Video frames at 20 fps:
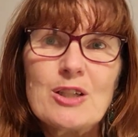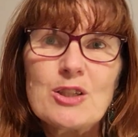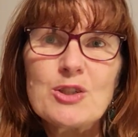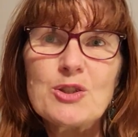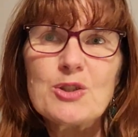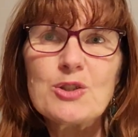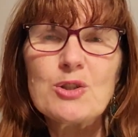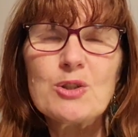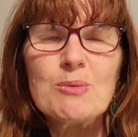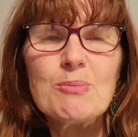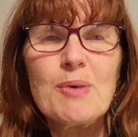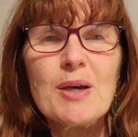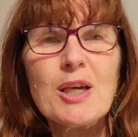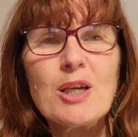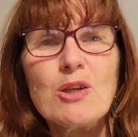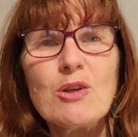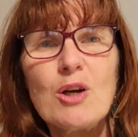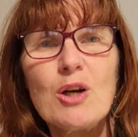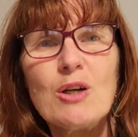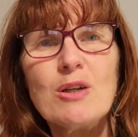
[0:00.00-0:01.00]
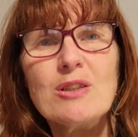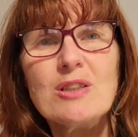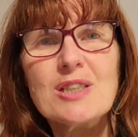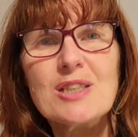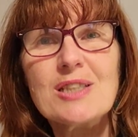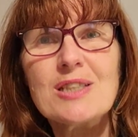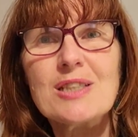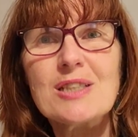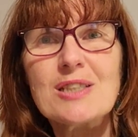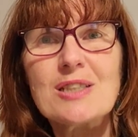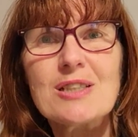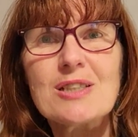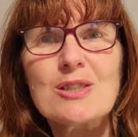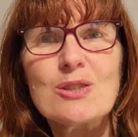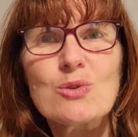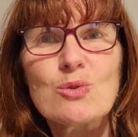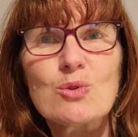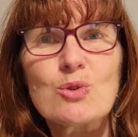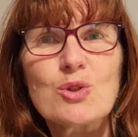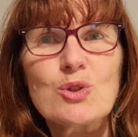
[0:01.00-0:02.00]
Do you make your own
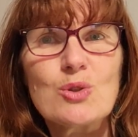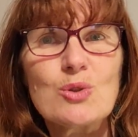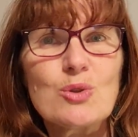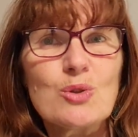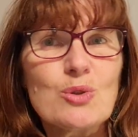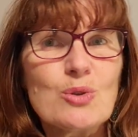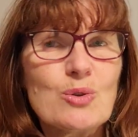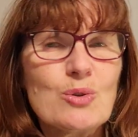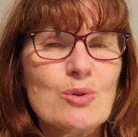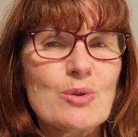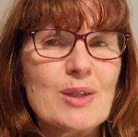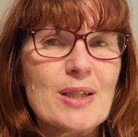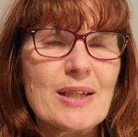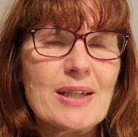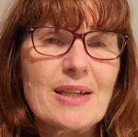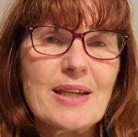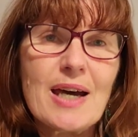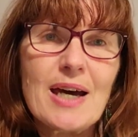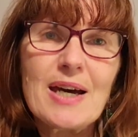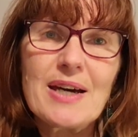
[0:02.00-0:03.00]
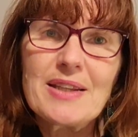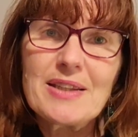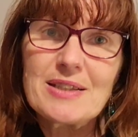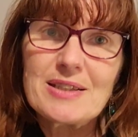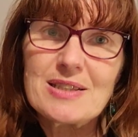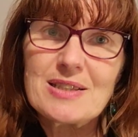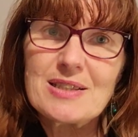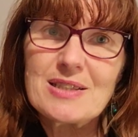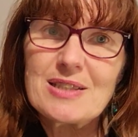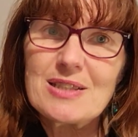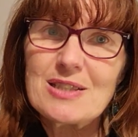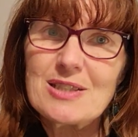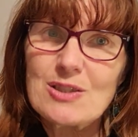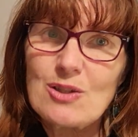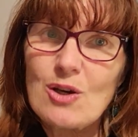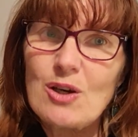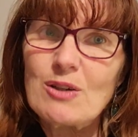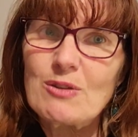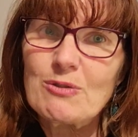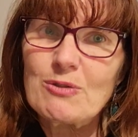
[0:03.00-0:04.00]
decisions, or do you let others
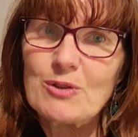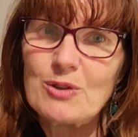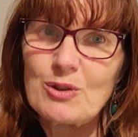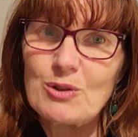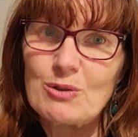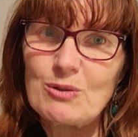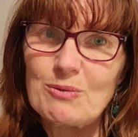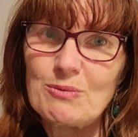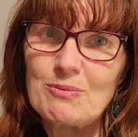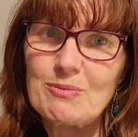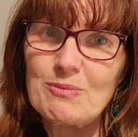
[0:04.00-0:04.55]
decide for you?